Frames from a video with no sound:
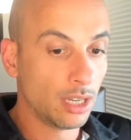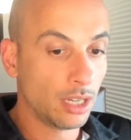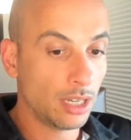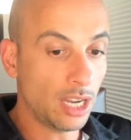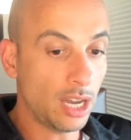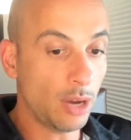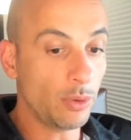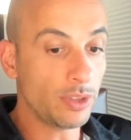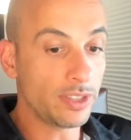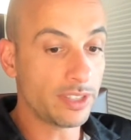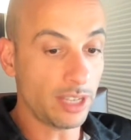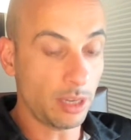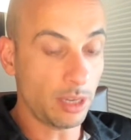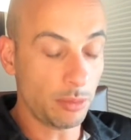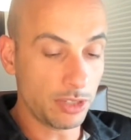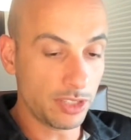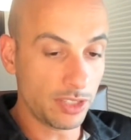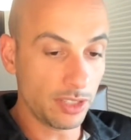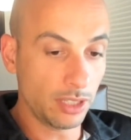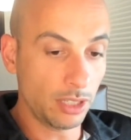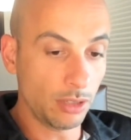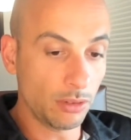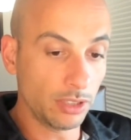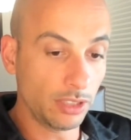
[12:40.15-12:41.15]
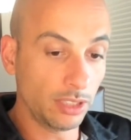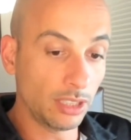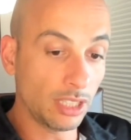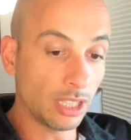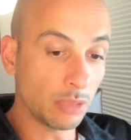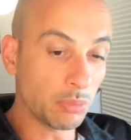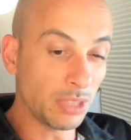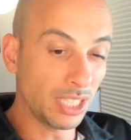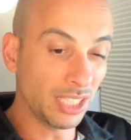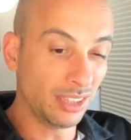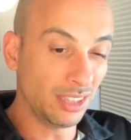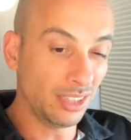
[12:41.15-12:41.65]
Now, in cybersecurity, that
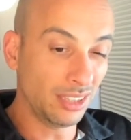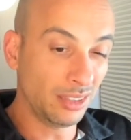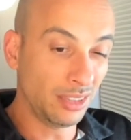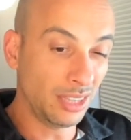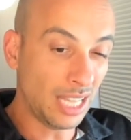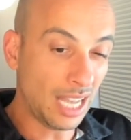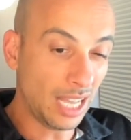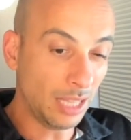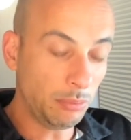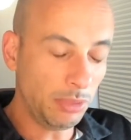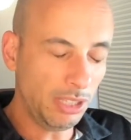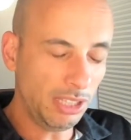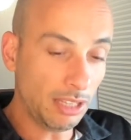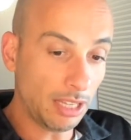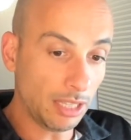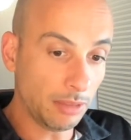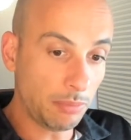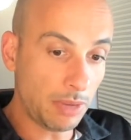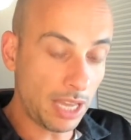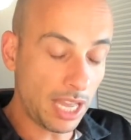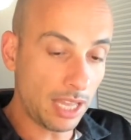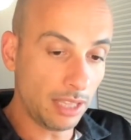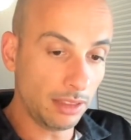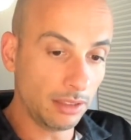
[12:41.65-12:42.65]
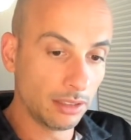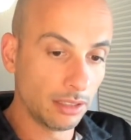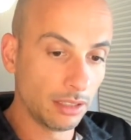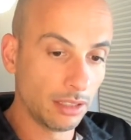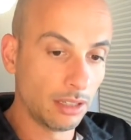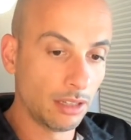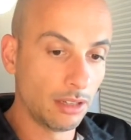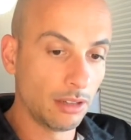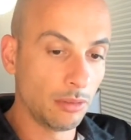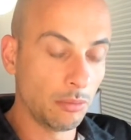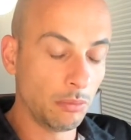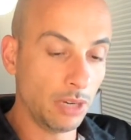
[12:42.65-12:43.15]
might not be that bad,
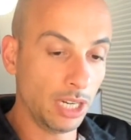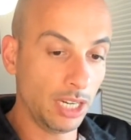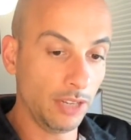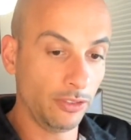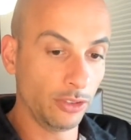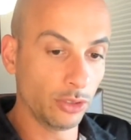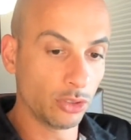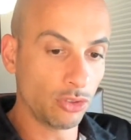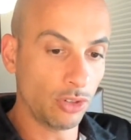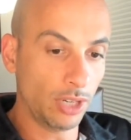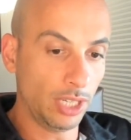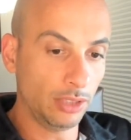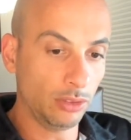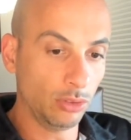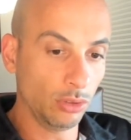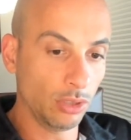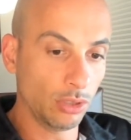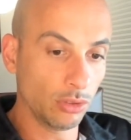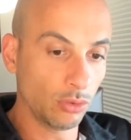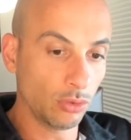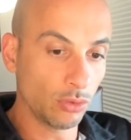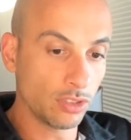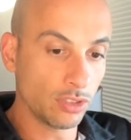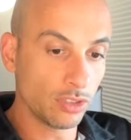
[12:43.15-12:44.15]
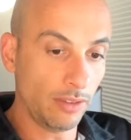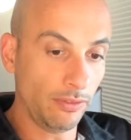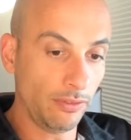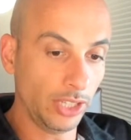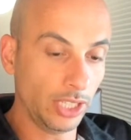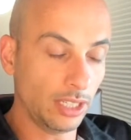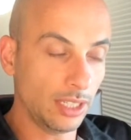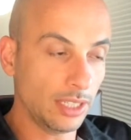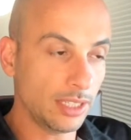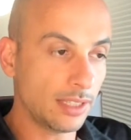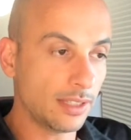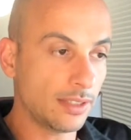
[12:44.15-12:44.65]
but if you're trying to go to something
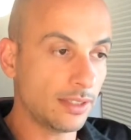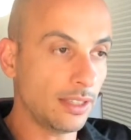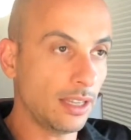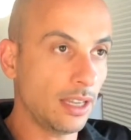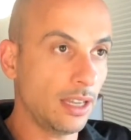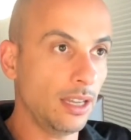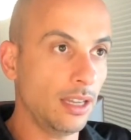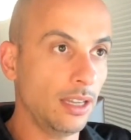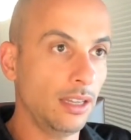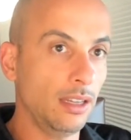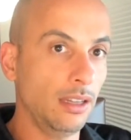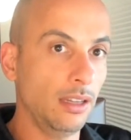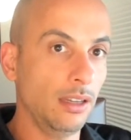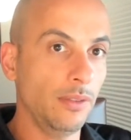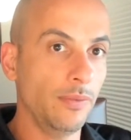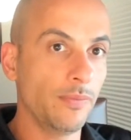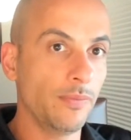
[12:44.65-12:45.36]
like, say,